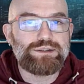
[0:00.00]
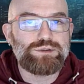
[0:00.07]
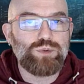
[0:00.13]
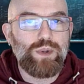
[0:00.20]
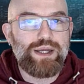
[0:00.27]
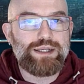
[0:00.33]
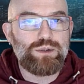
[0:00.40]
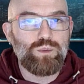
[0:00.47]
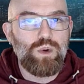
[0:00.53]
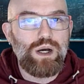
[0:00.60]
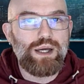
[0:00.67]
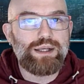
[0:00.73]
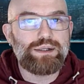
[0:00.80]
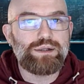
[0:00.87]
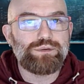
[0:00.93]

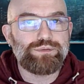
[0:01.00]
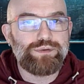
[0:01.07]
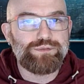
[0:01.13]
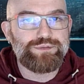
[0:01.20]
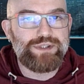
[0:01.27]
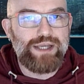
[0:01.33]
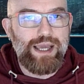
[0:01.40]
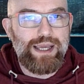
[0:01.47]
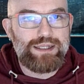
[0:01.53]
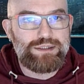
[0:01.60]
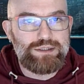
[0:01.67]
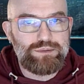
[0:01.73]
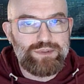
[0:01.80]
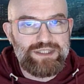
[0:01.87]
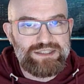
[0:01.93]
2158
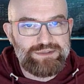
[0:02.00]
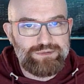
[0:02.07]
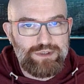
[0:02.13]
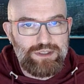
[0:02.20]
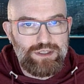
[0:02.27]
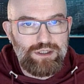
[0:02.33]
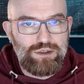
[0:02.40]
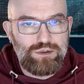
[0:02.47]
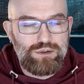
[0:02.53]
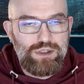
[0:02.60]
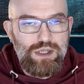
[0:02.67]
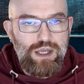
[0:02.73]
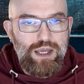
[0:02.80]
degrees Virgo